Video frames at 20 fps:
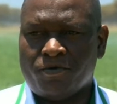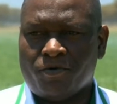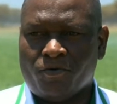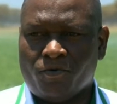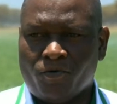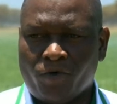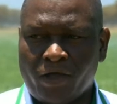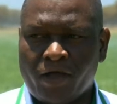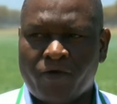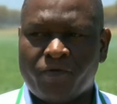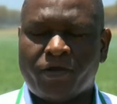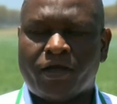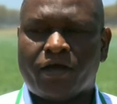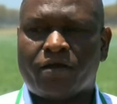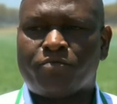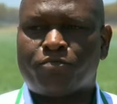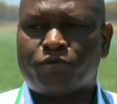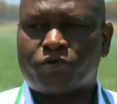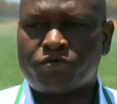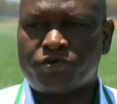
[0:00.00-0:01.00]
where we
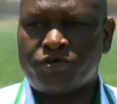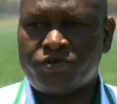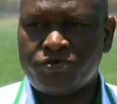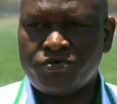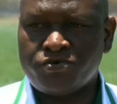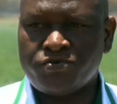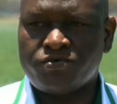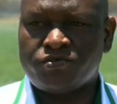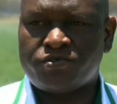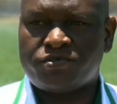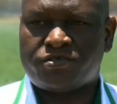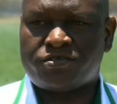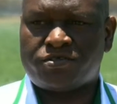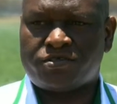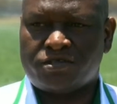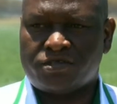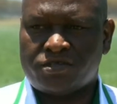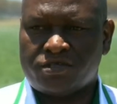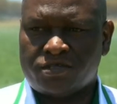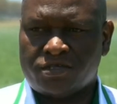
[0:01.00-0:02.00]
can produce
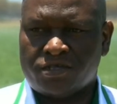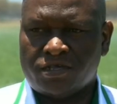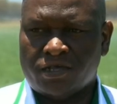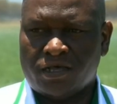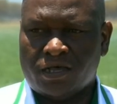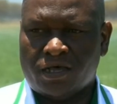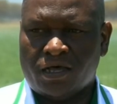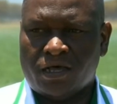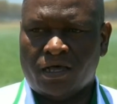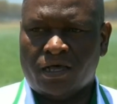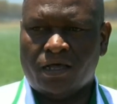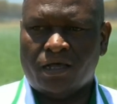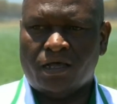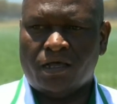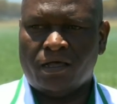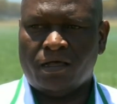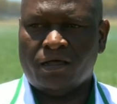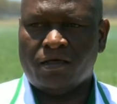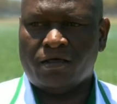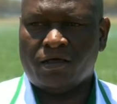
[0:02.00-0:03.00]
uh,
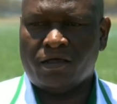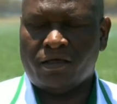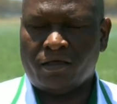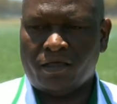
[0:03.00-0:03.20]
uh,